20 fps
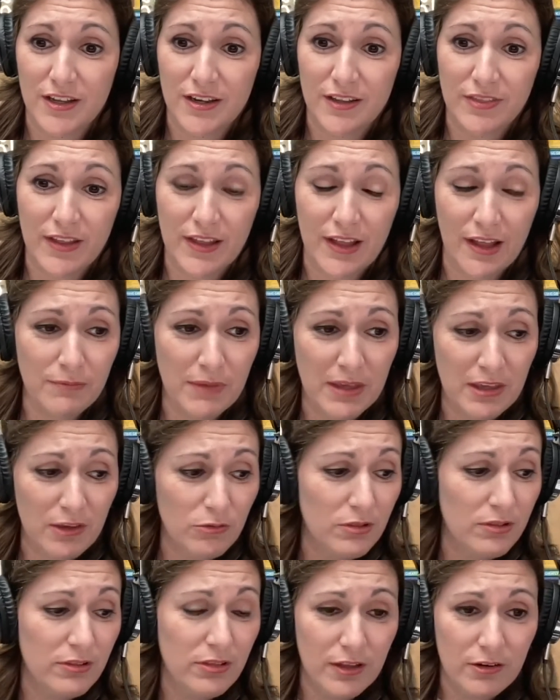And
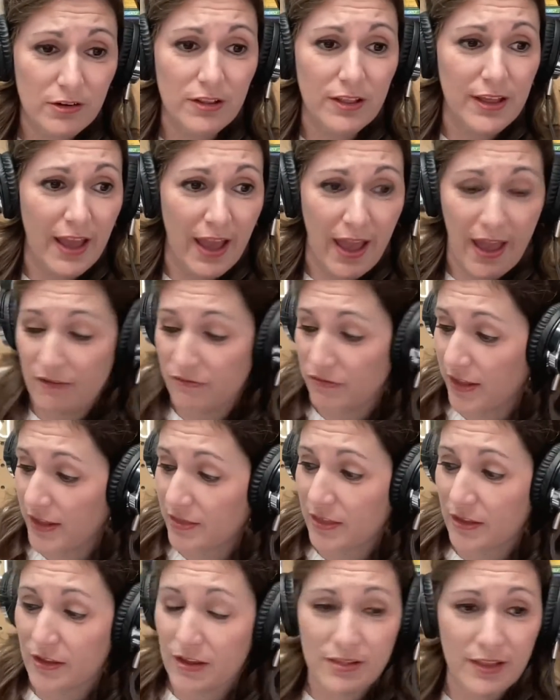you literally have like
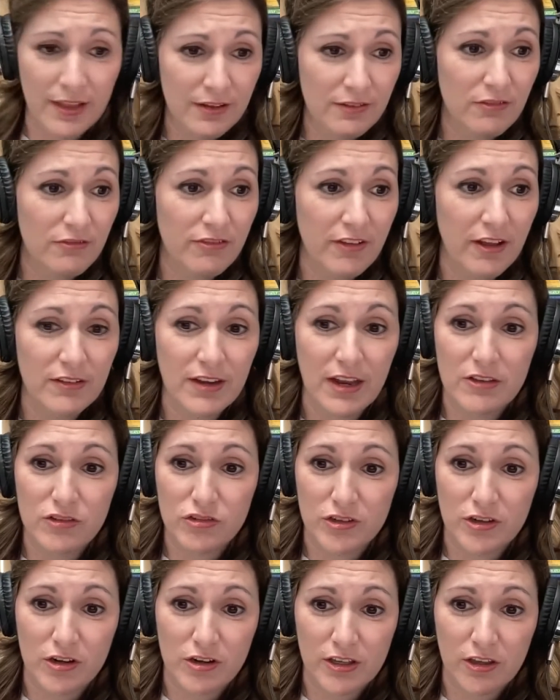the Clinton
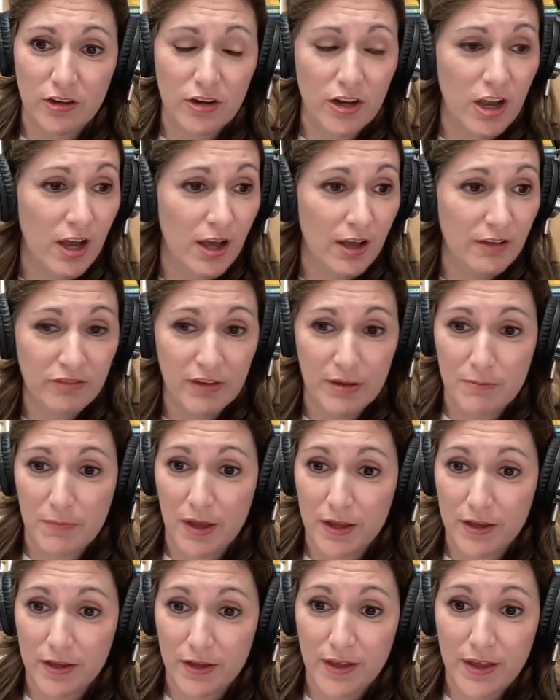Foundation on your coffee
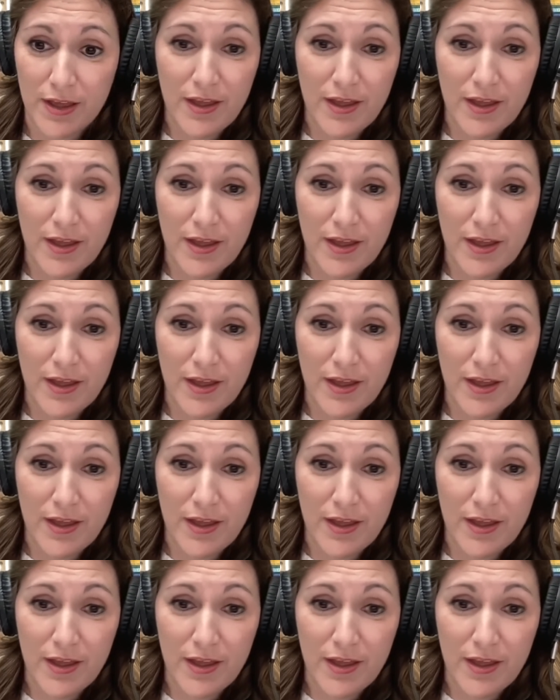mug